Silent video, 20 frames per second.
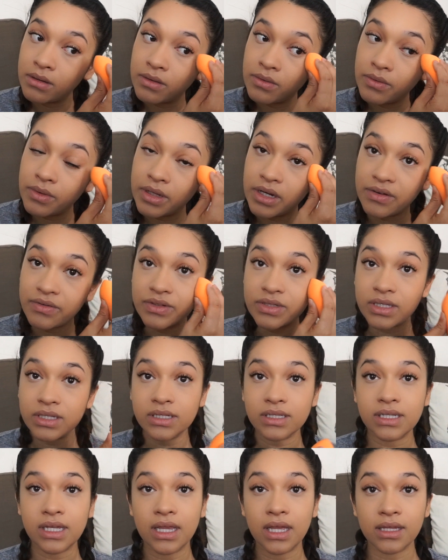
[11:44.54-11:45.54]
Whatever, it's gonna
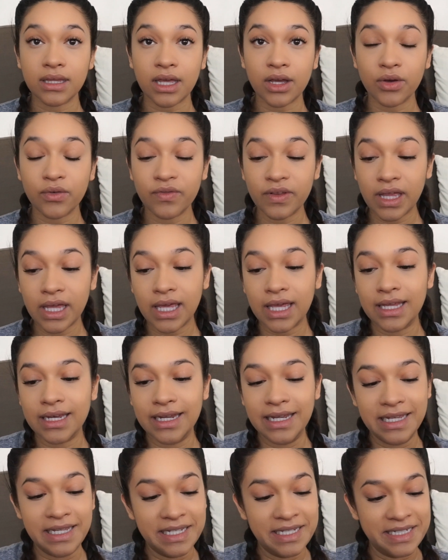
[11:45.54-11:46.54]
stay like that. Hopefully I can.
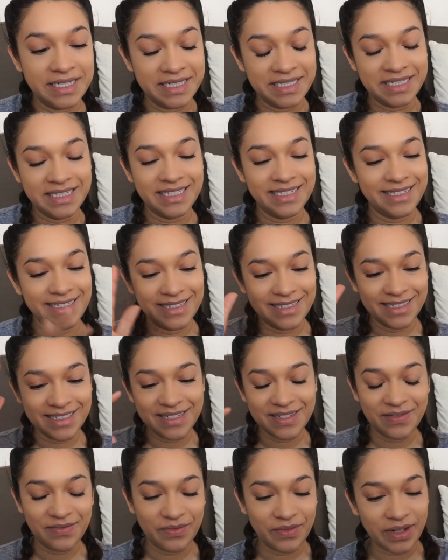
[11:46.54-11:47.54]

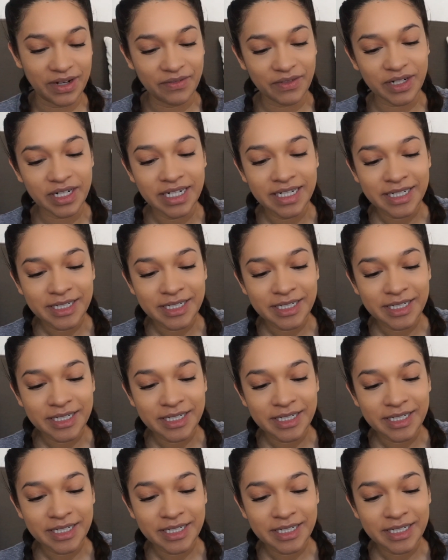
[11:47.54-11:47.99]
Whatever.